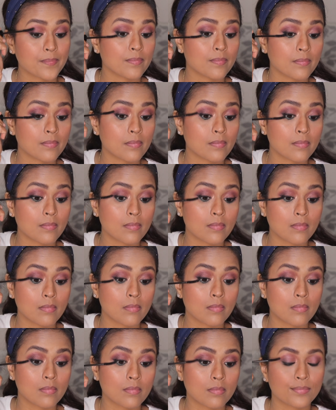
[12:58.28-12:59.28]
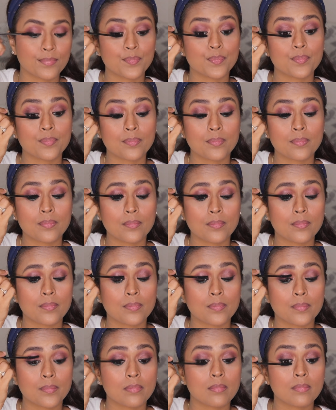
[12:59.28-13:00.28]

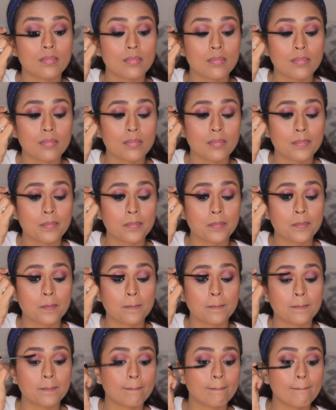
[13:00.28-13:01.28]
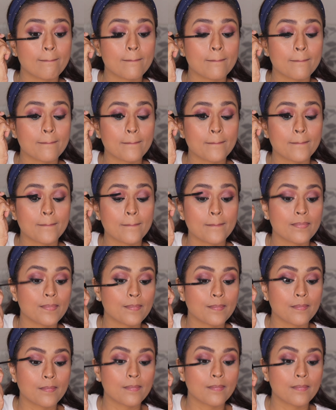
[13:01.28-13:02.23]
No one is speaking in this clip.